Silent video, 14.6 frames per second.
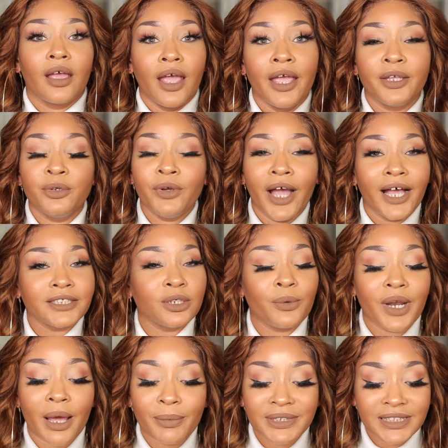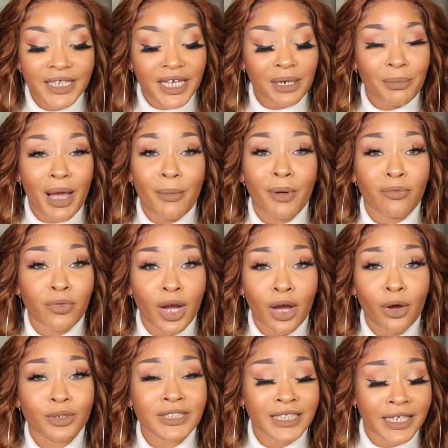And you guys know what I be saying about my
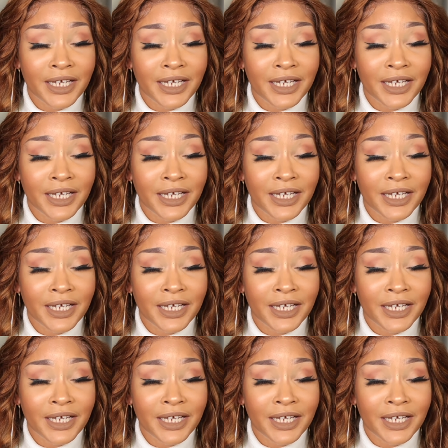rolls,